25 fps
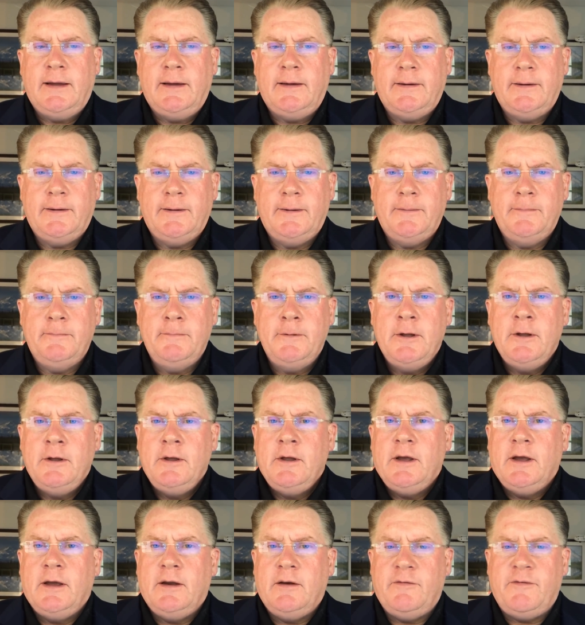And
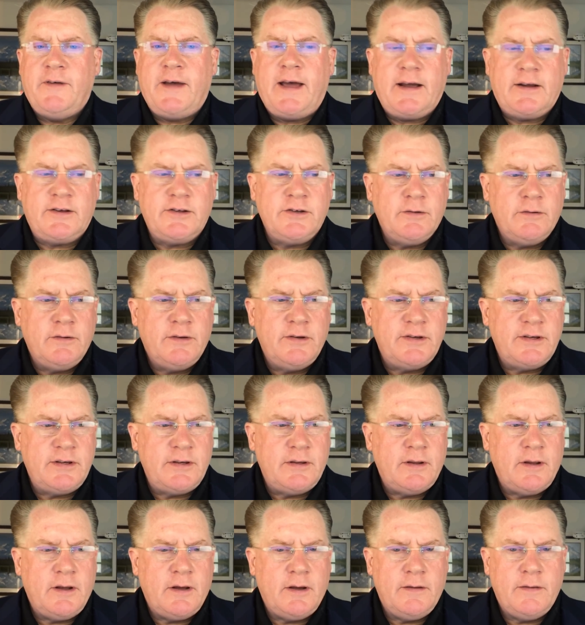in fact, so
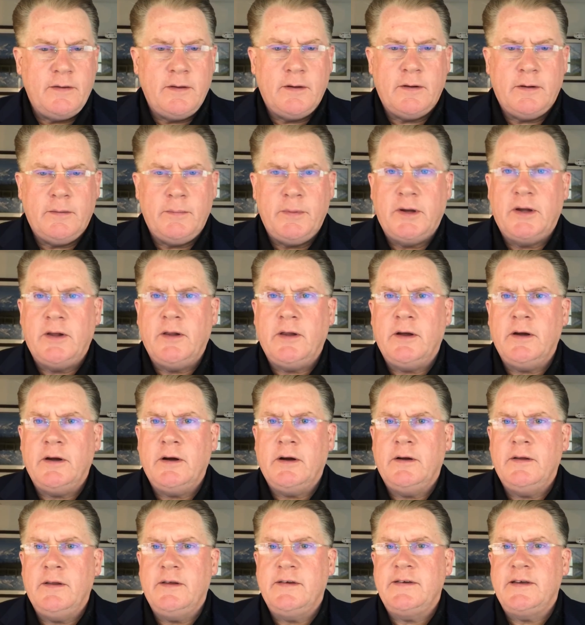the
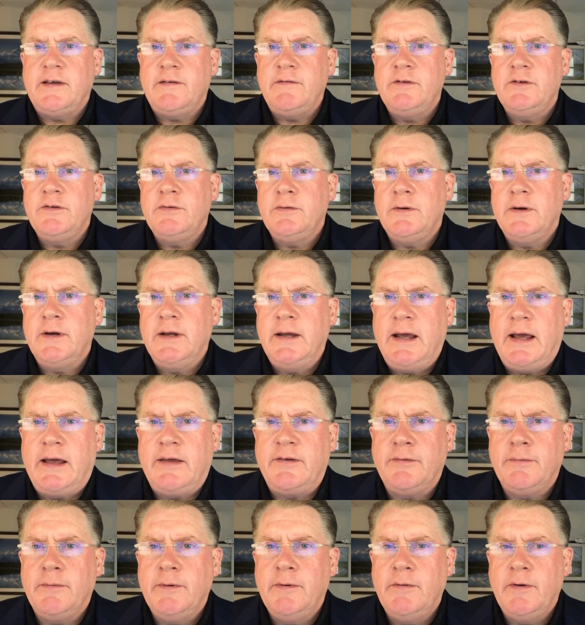McLaren, the
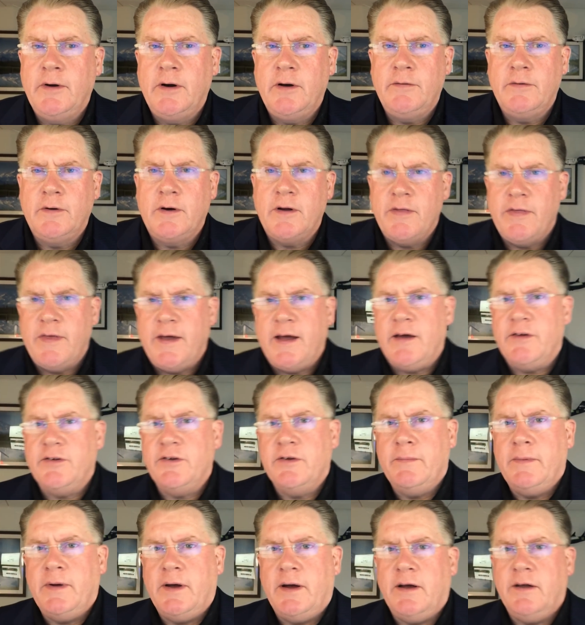720S, we went over
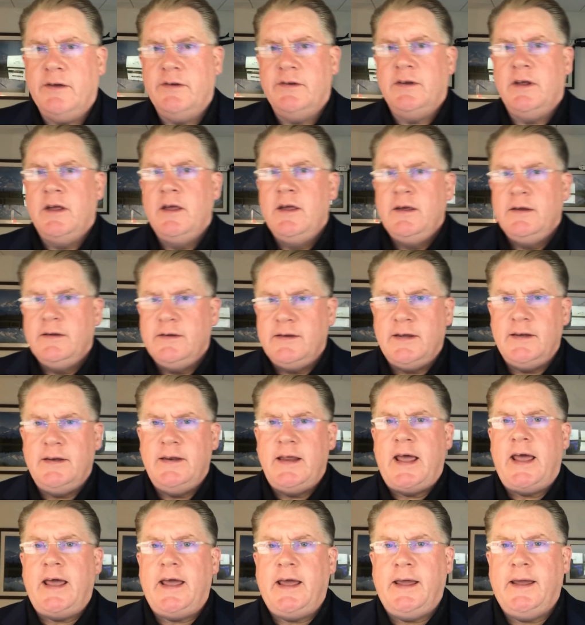1,000 miles
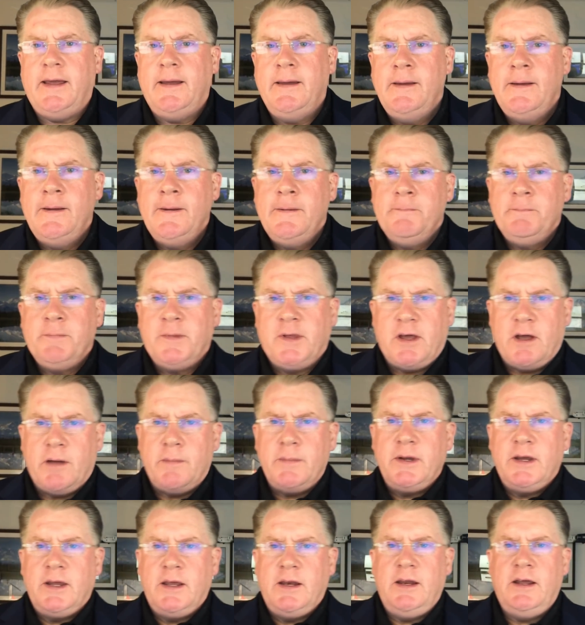today.
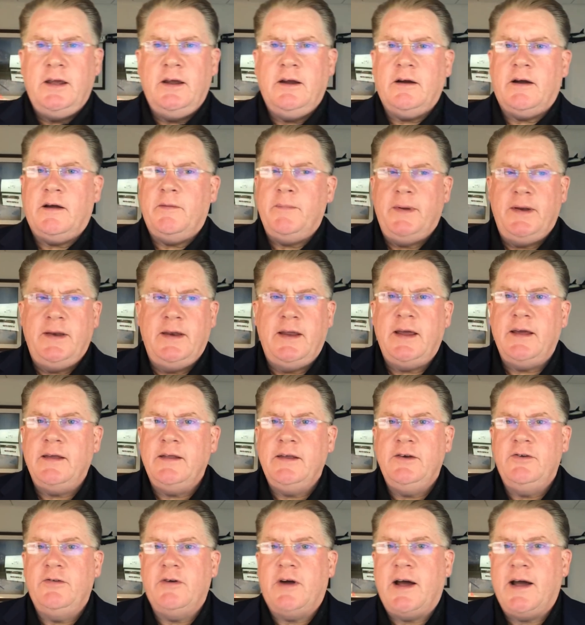Coming in here, I've been
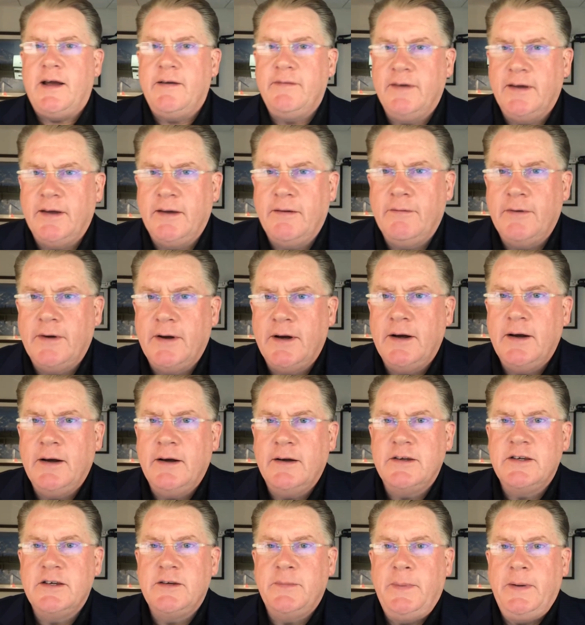daily driving it. What an
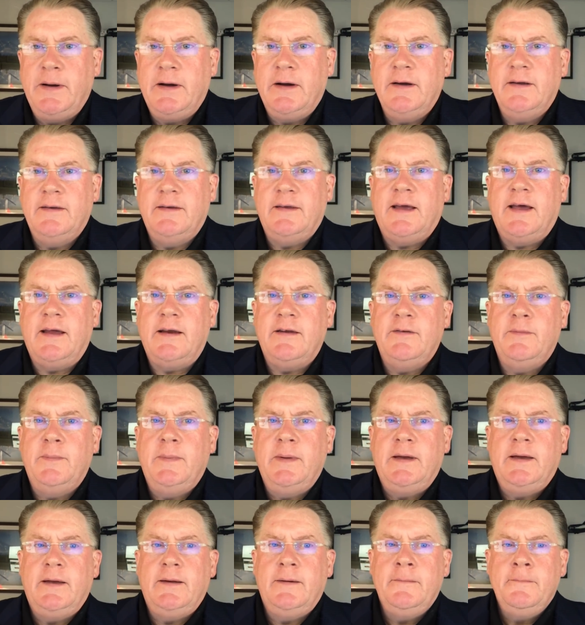experience that has
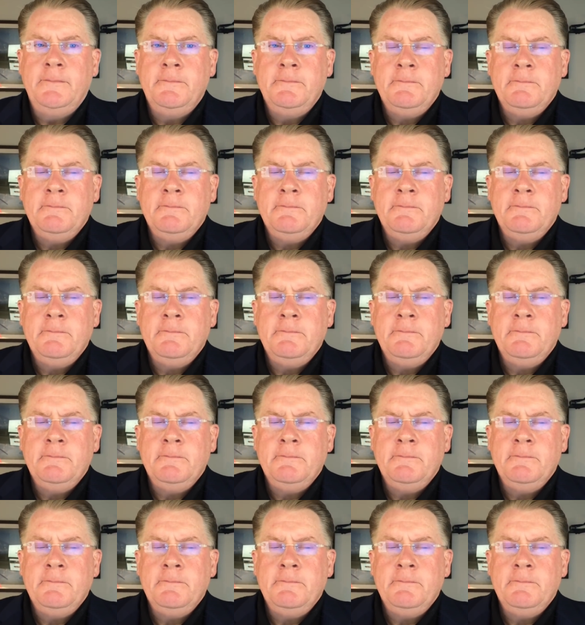been.